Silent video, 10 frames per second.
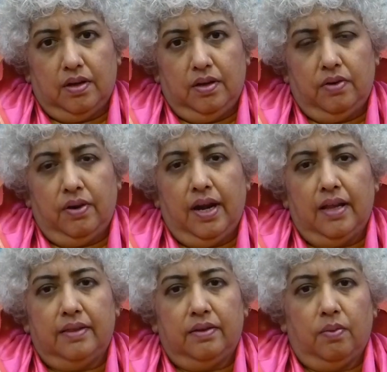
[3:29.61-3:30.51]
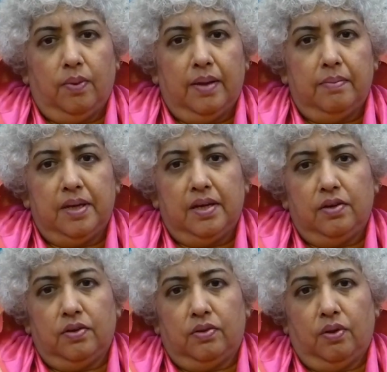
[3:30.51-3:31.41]
Your health, your well-being,
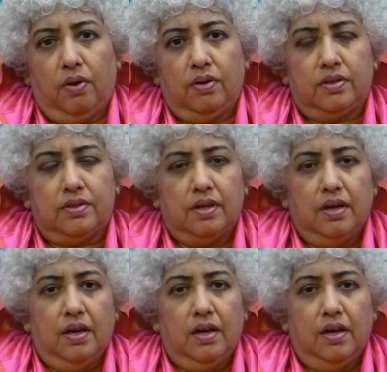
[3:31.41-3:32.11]
your thoughts,